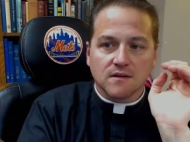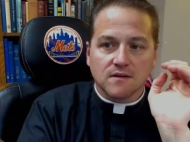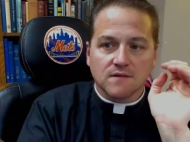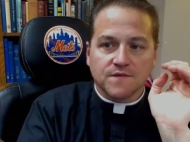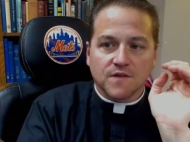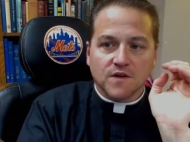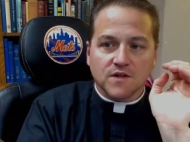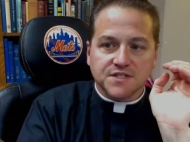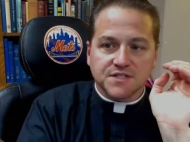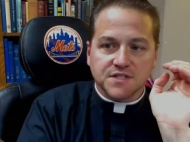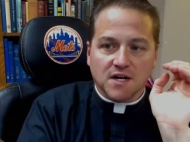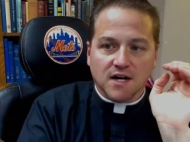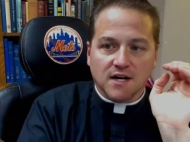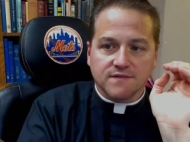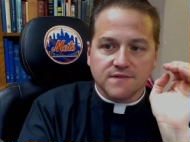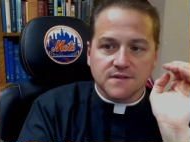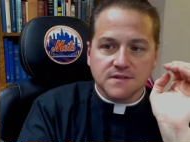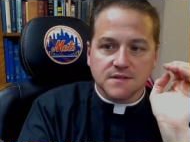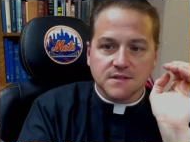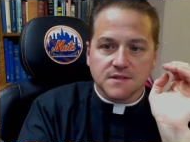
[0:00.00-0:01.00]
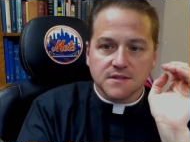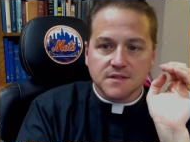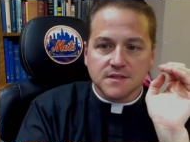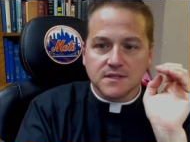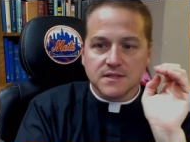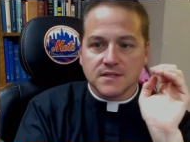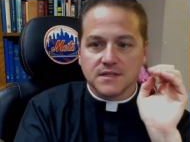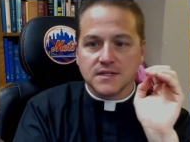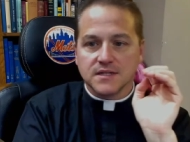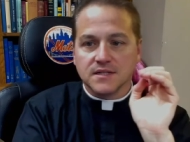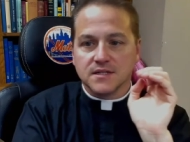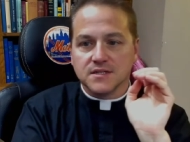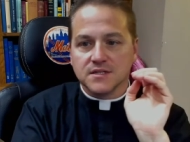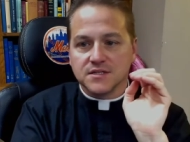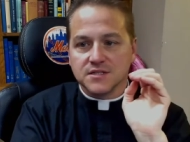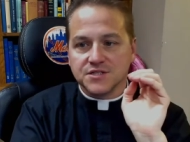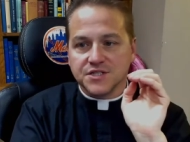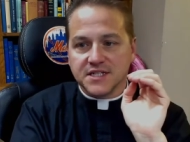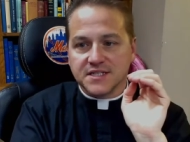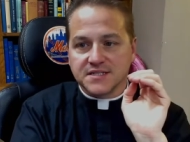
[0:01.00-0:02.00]
first off,
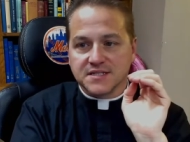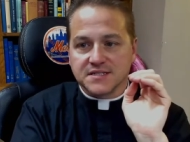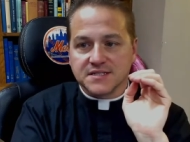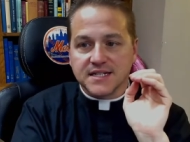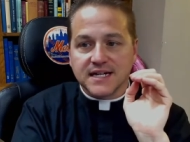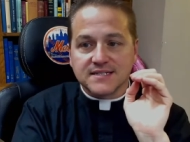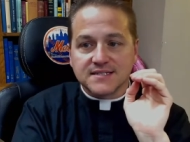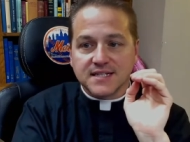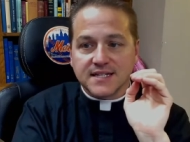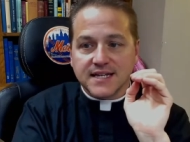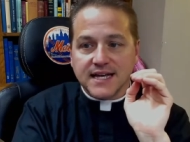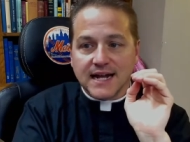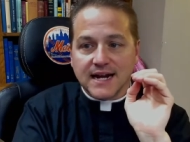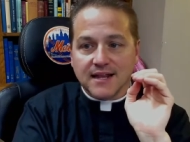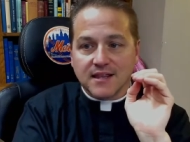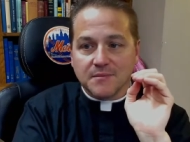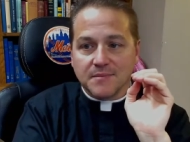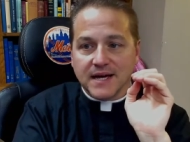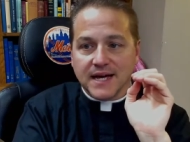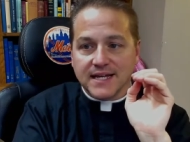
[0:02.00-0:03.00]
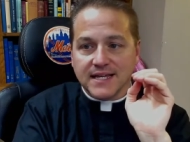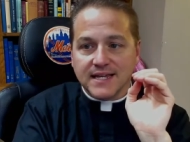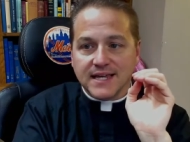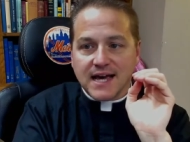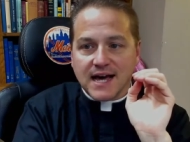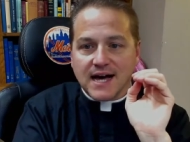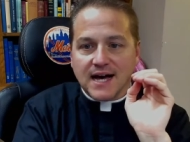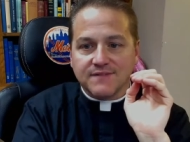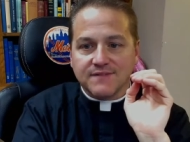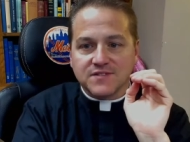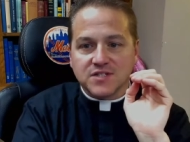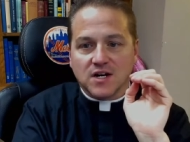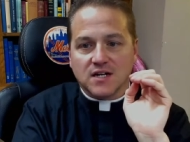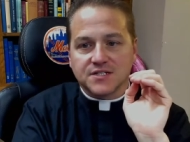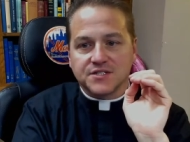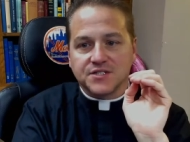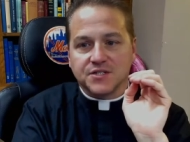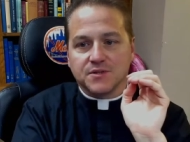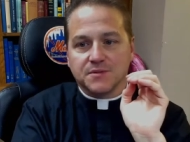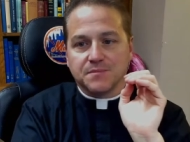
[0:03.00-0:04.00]
Jesus lets the cat out of the bag. Yeah, I've
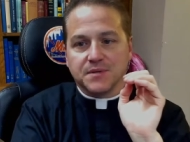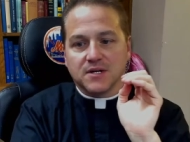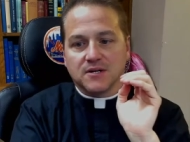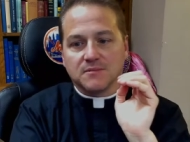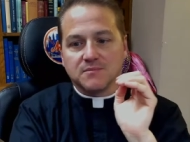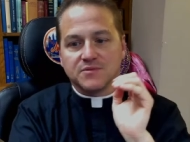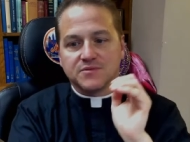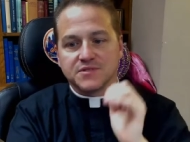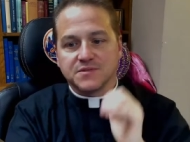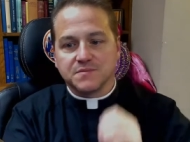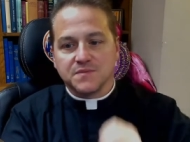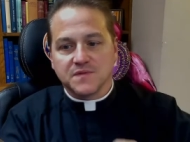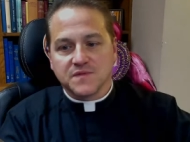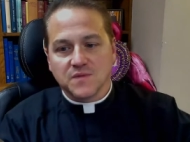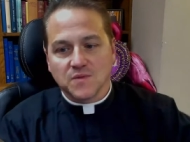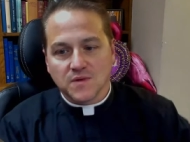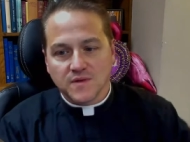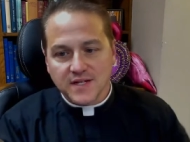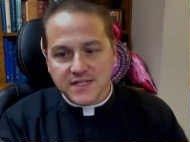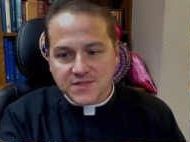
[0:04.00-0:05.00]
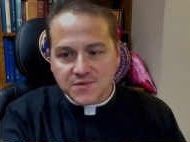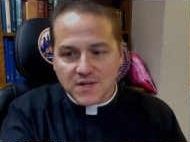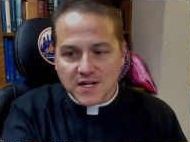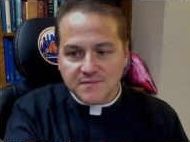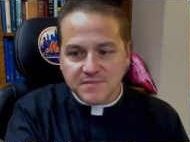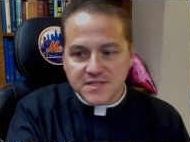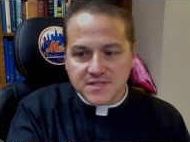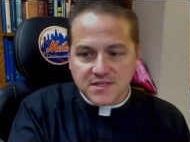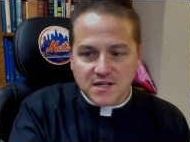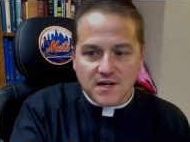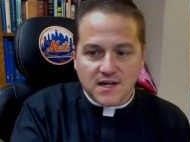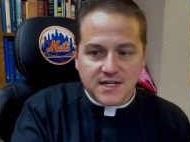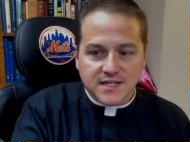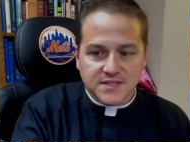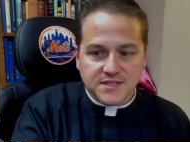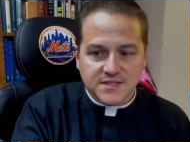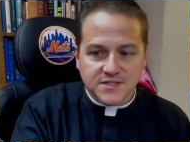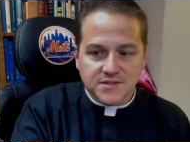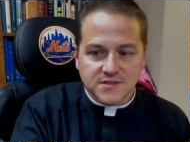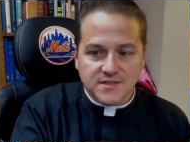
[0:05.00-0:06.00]
talked to you in parables before. That's what I've been talking
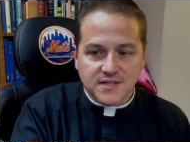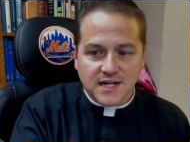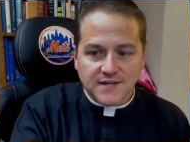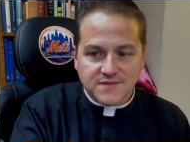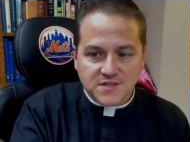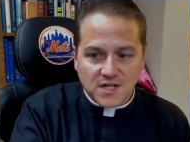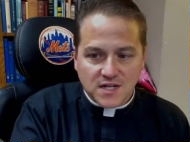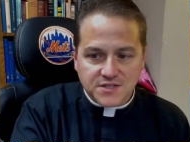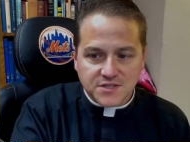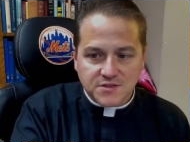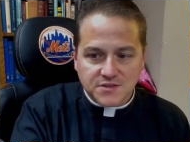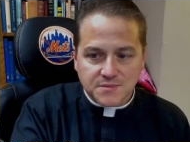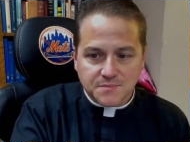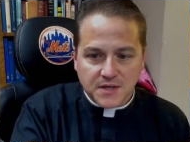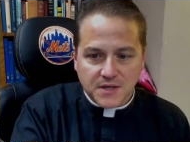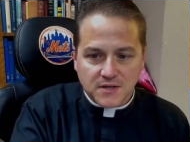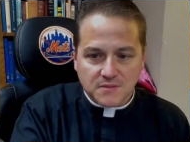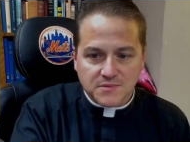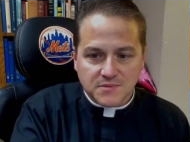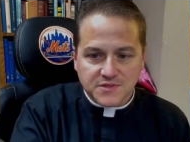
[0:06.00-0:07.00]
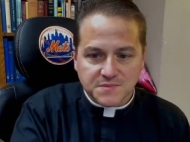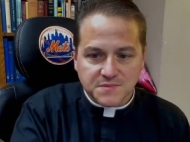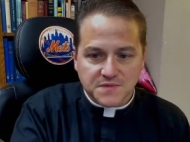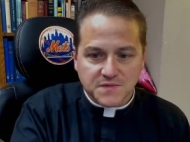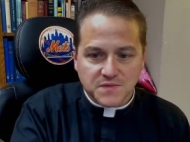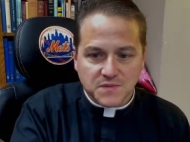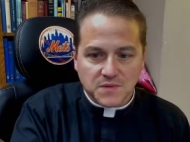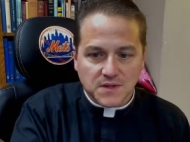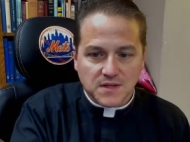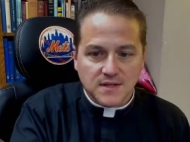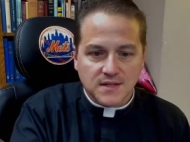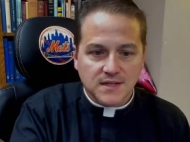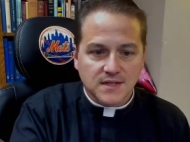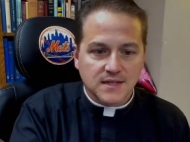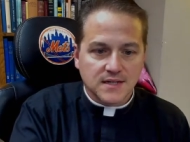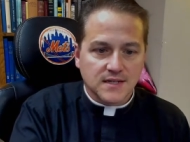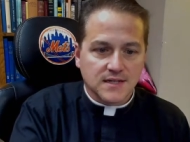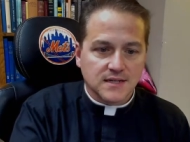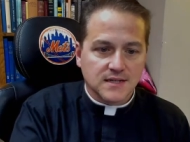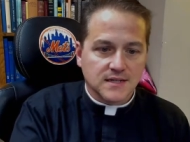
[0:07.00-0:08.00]
to you in. I've talked to you in parables before.
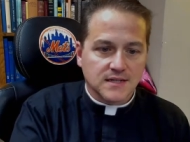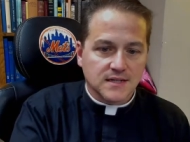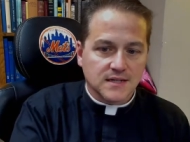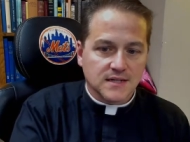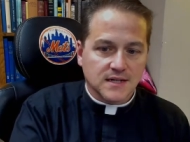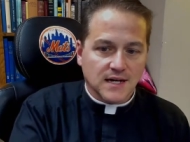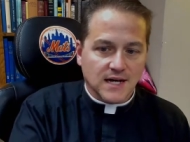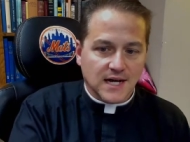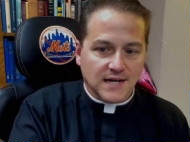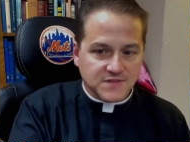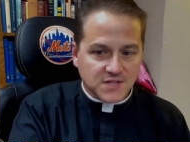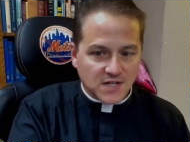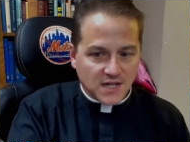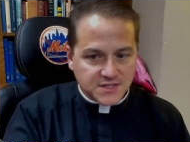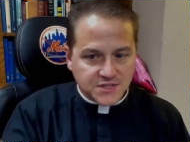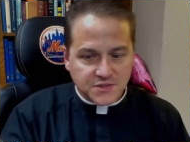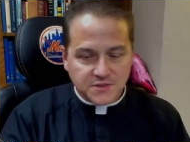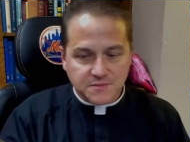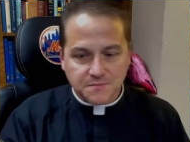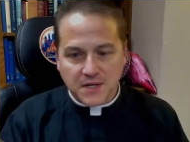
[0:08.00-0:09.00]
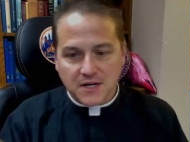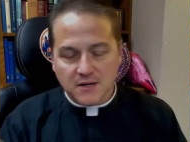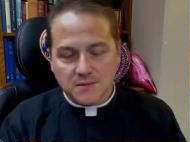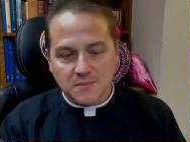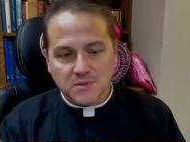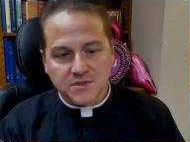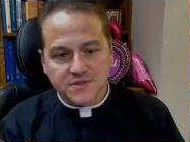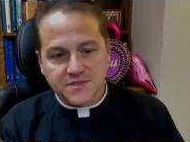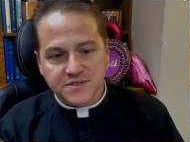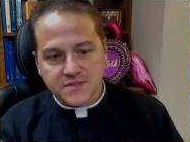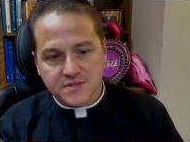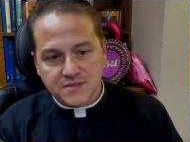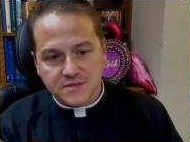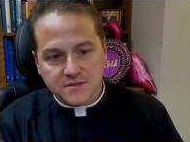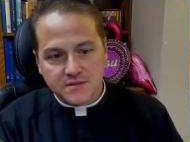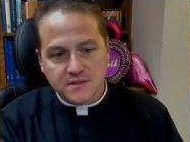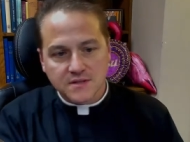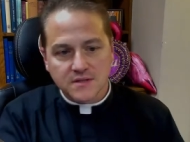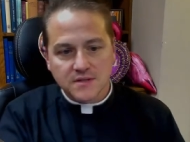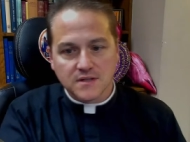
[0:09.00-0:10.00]
I've talked to you in parables.
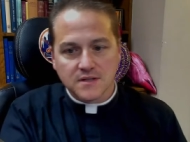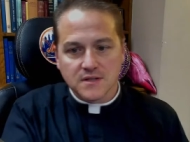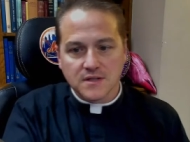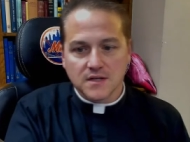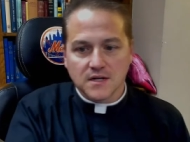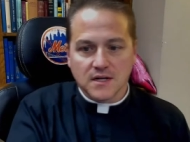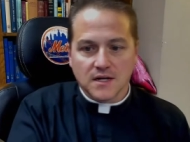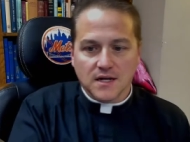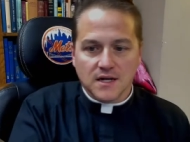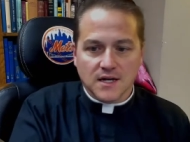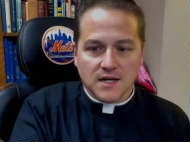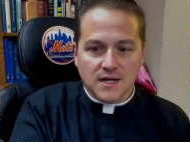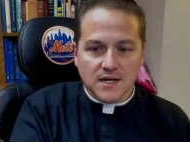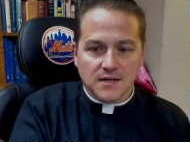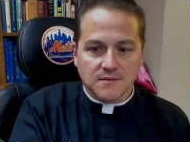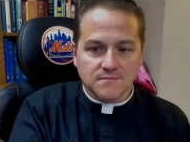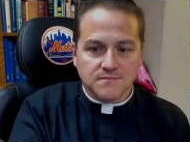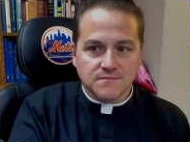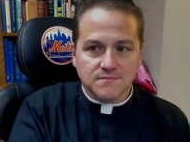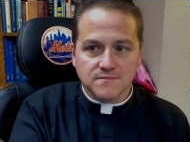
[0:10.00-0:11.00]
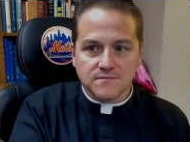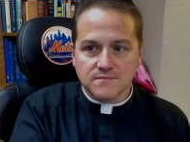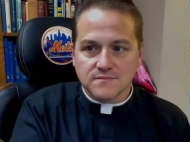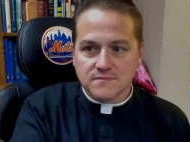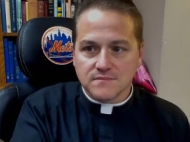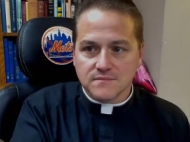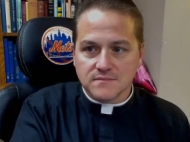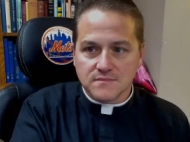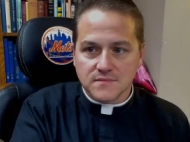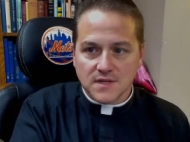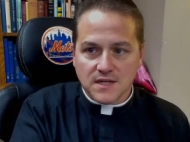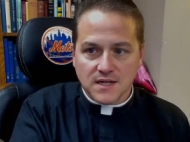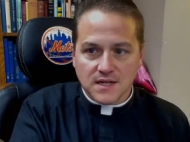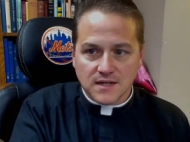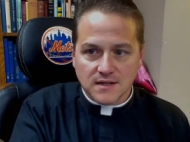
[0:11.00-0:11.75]
Um, uh,